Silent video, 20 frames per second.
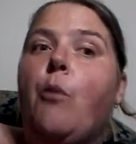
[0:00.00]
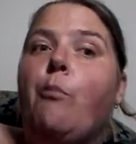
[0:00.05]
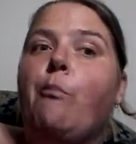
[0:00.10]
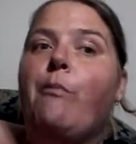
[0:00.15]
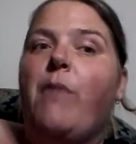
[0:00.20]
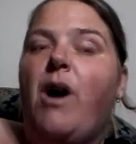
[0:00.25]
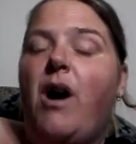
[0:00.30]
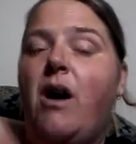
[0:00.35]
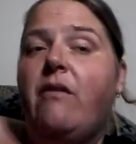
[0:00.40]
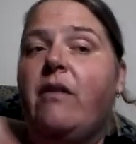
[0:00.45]

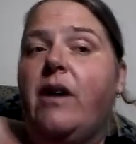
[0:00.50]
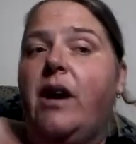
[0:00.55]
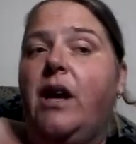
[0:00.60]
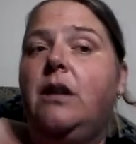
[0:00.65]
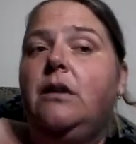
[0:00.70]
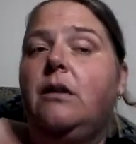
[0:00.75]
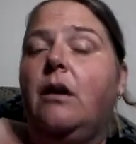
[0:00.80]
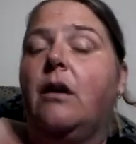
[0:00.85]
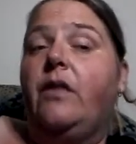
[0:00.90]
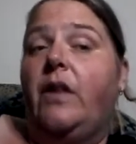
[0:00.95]
My
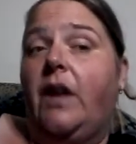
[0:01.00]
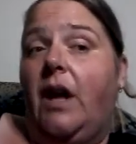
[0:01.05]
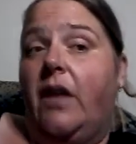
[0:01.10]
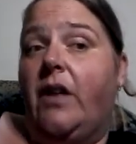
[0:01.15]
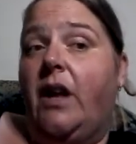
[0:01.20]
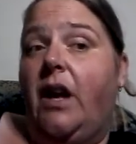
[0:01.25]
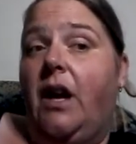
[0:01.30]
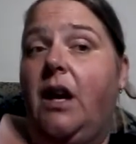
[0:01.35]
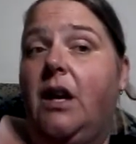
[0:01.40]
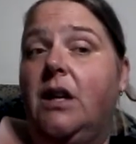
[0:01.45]
rent, on the
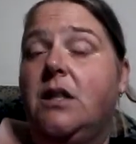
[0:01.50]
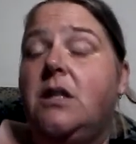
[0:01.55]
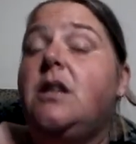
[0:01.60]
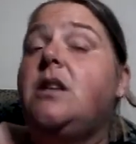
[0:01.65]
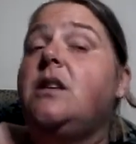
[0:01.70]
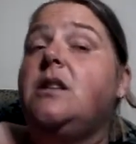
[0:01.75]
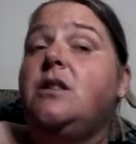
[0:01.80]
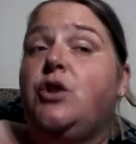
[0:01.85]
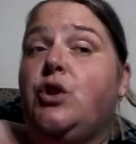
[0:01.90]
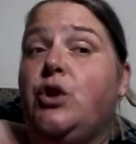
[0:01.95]
other hand,
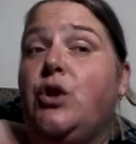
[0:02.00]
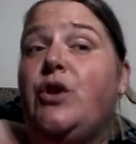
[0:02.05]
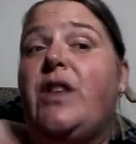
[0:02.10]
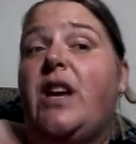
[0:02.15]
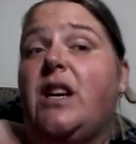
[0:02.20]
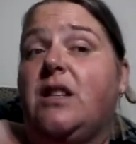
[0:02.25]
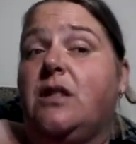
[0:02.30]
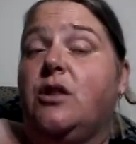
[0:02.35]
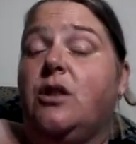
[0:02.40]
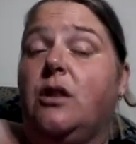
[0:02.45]
is
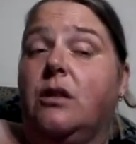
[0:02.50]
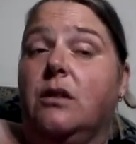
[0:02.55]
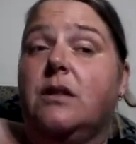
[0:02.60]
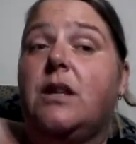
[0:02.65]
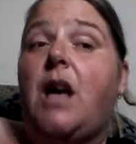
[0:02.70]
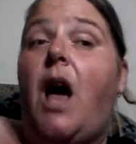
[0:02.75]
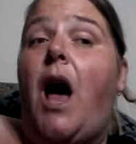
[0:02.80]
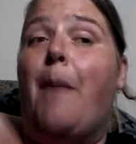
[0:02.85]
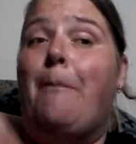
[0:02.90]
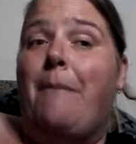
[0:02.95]

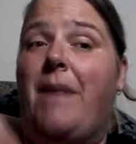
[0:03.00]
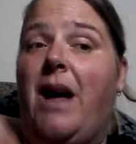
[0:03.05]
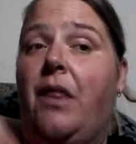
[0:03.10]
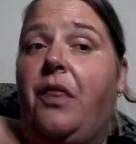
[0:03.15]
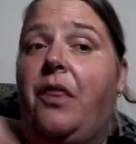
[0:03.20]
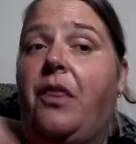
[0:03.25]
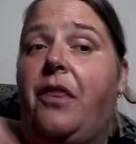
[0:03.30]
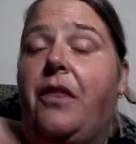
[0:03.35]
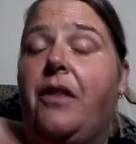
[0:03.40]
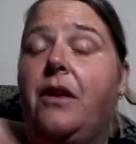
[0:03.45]
$2,000 a
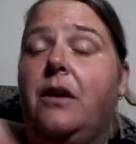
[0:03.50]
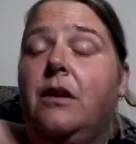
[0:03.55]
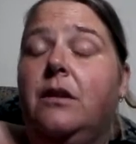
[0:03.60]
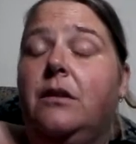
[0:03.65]
month.